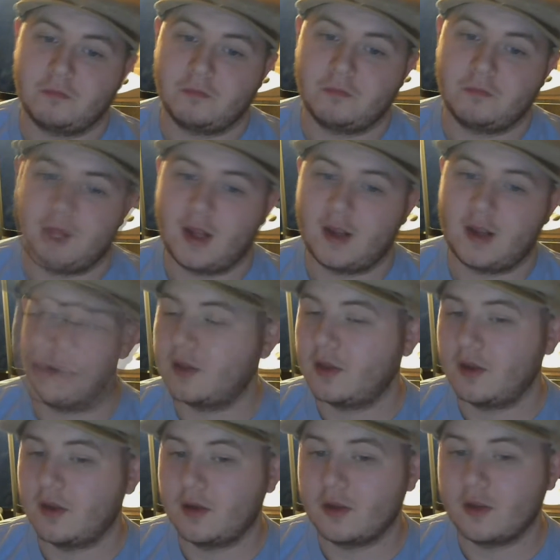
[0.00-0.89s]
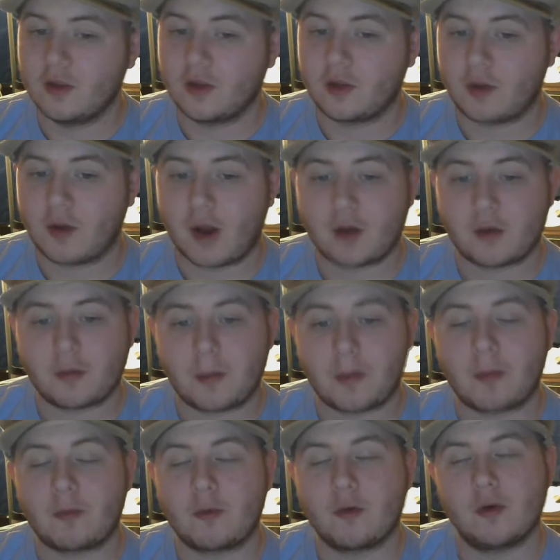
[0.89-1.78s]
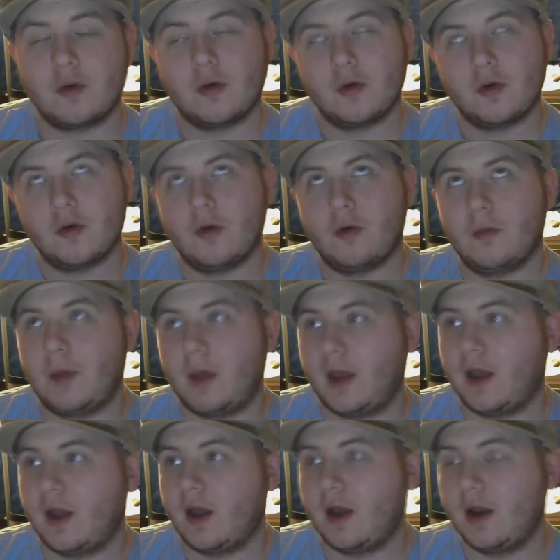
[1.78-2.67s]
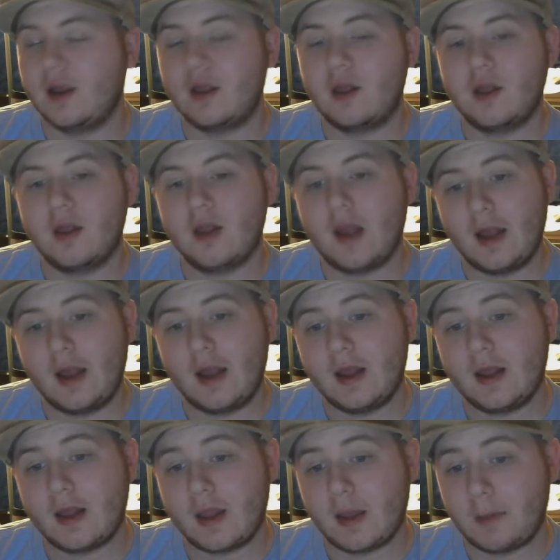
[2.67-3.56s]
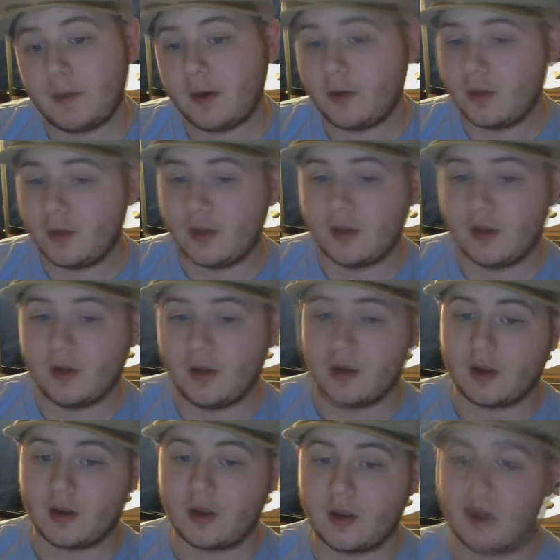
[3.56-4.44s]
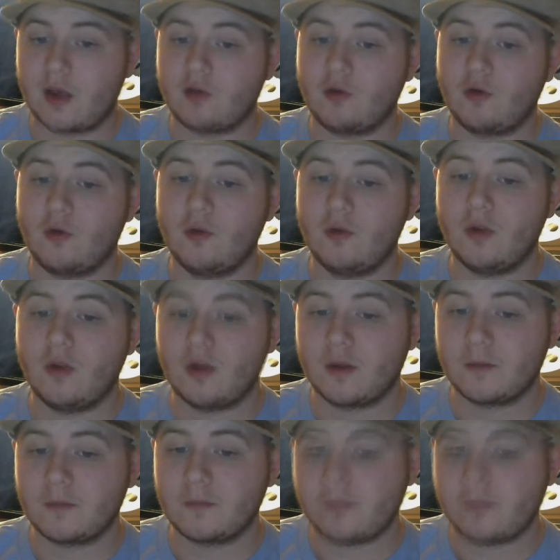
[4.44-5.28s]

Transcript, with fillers: Like the, the sriracha popcorn, oh my god, it's I like that better than the cashews.